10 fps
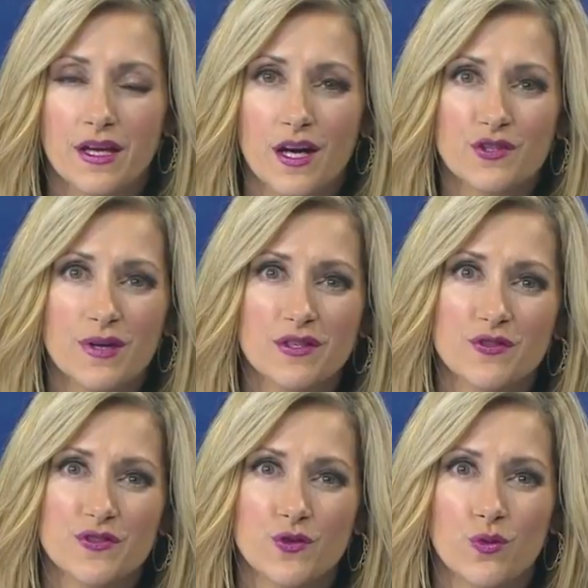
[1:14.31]

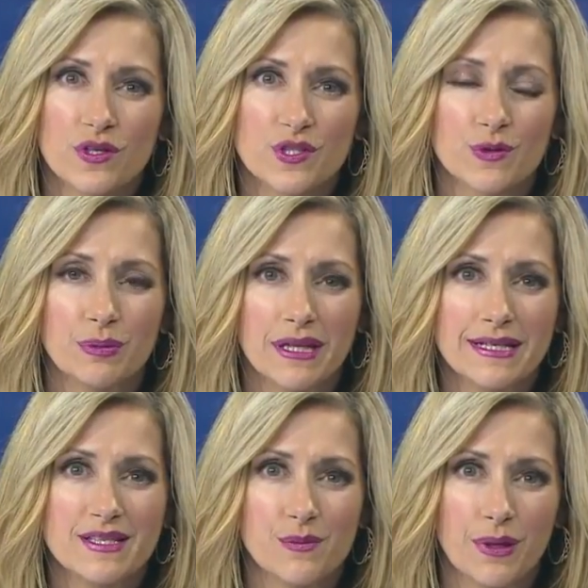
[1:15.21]
Contractors who work to
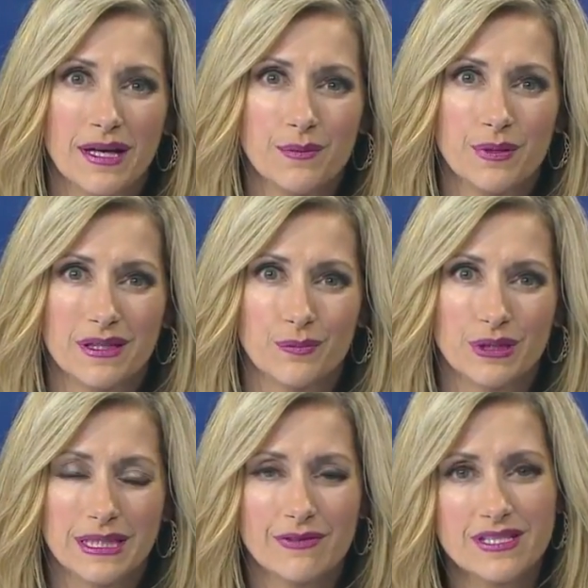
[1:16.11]
replace the piping
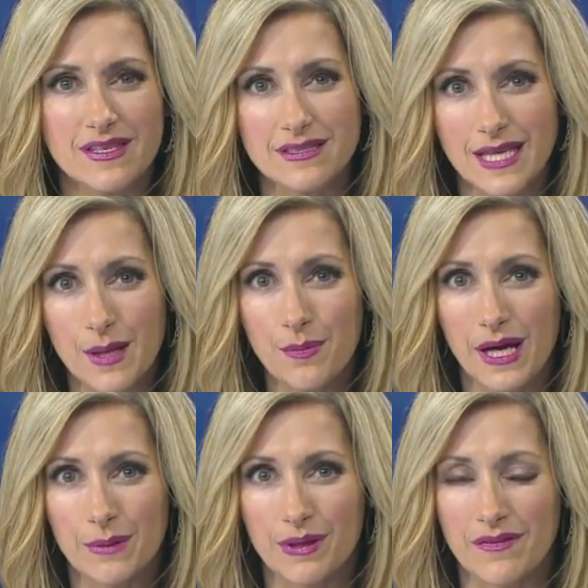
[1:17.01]
believe it's the same
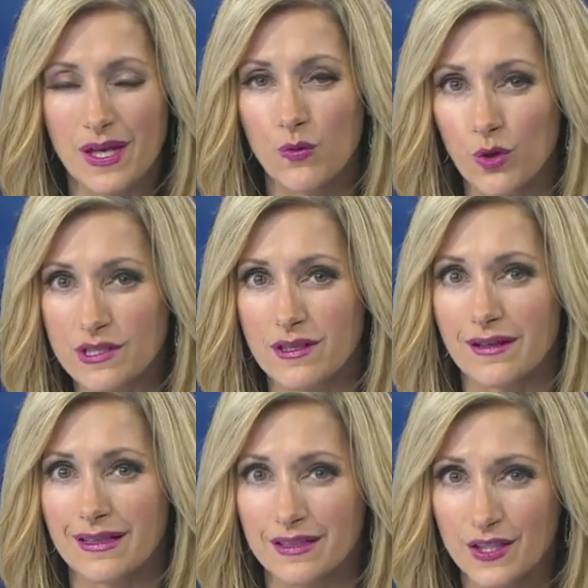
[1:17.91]
piping they worked
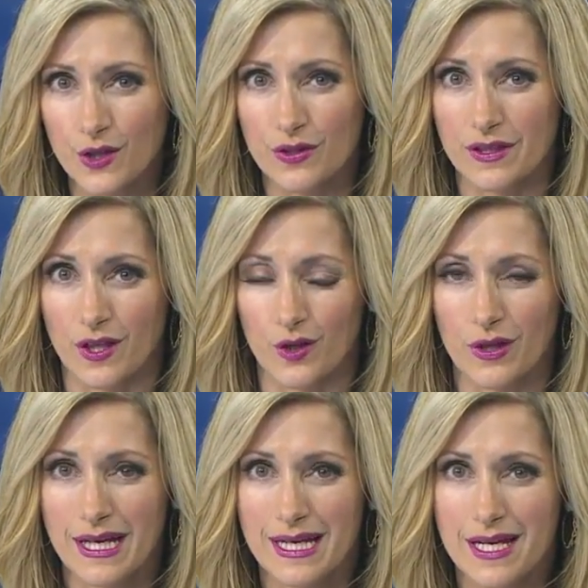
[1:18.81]
on a year ago.
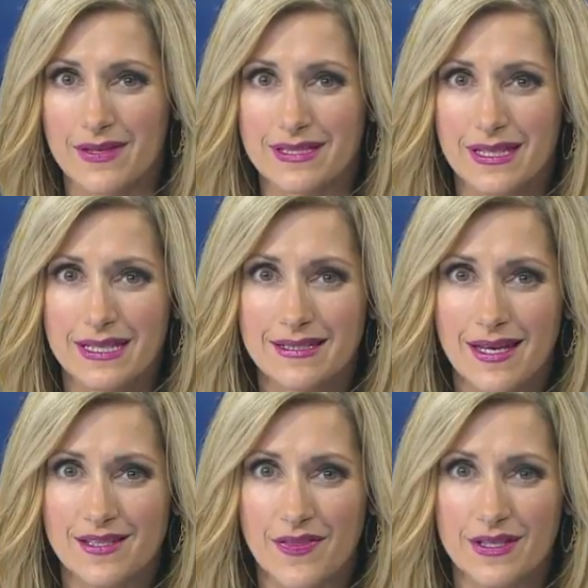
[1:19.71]
The city
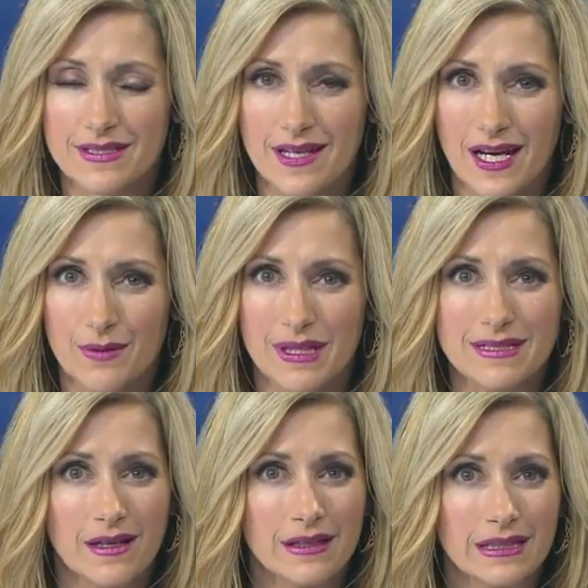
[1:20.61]
says at this time
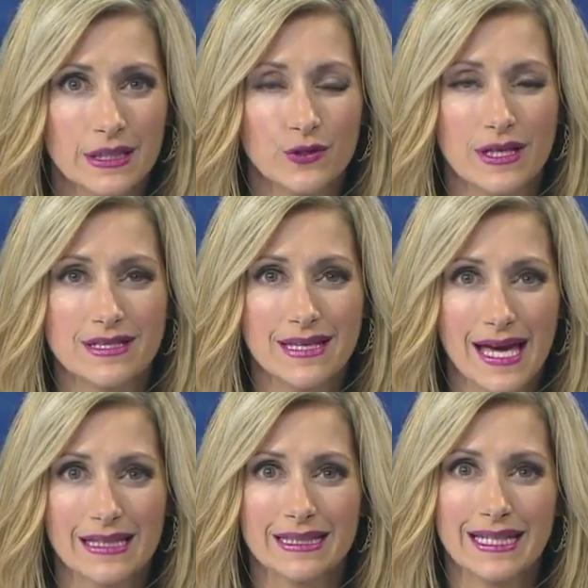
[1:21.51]
it's unclear
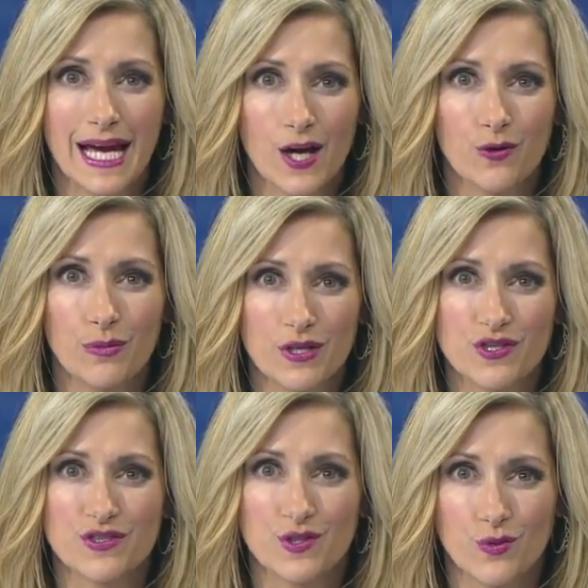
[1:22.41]
exactly how much
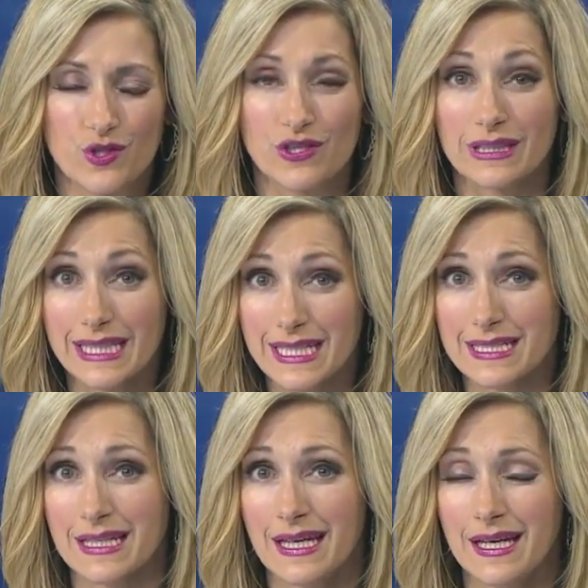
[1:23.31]
sewage
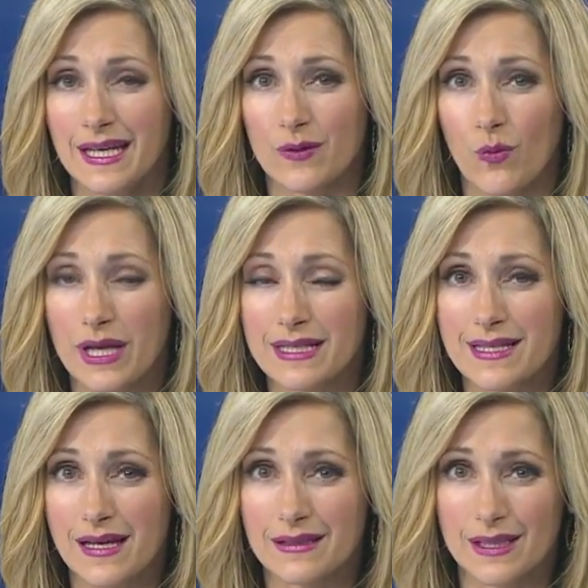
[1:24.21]
leaked and when
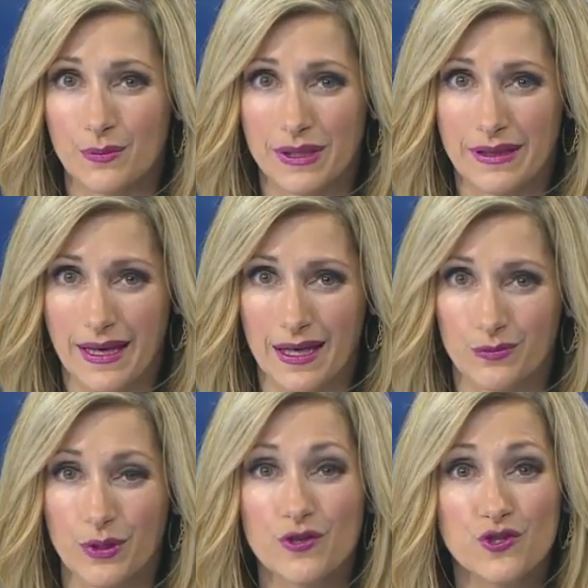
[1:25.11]
exactly it
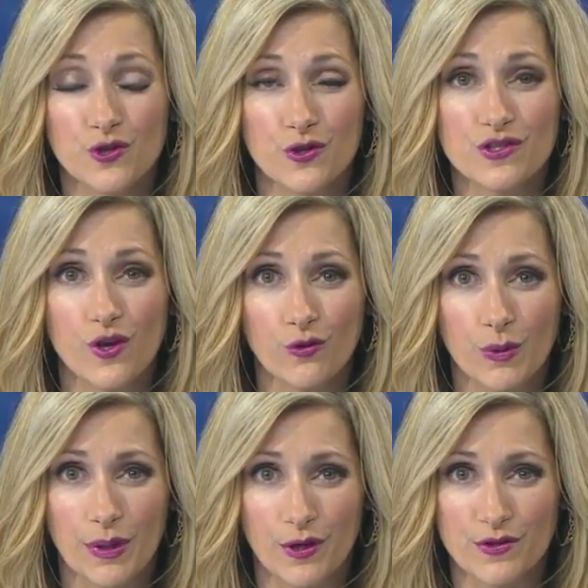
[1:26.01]
began, but ensures all
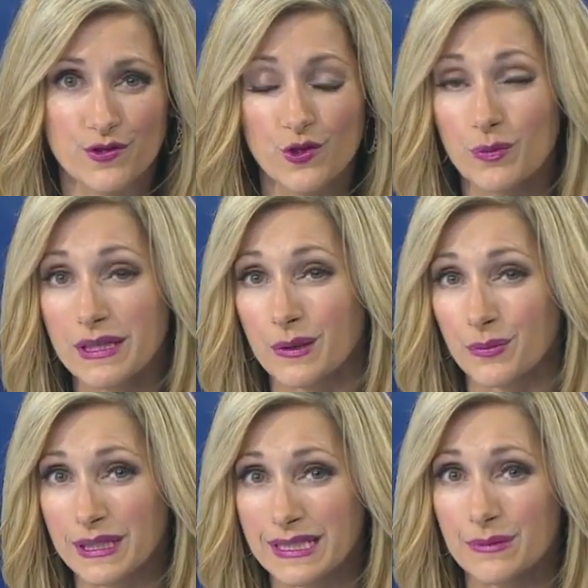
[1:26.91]
repairs should be
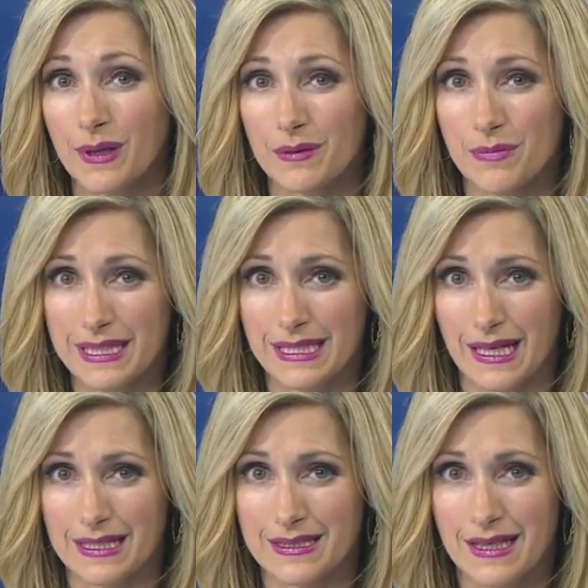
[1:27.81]
completed by
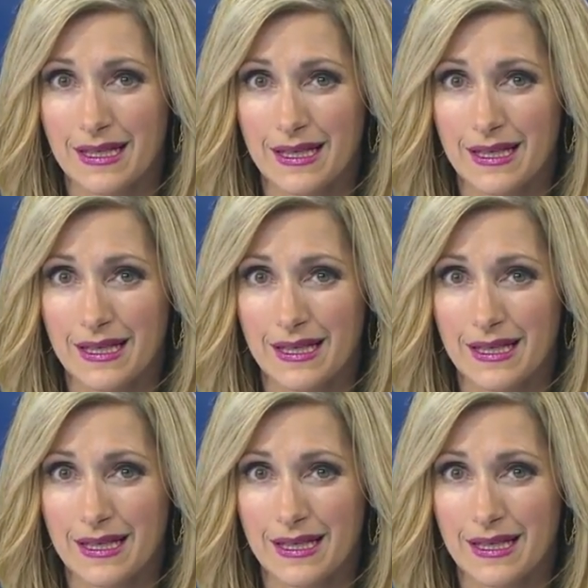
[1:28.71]
midnight.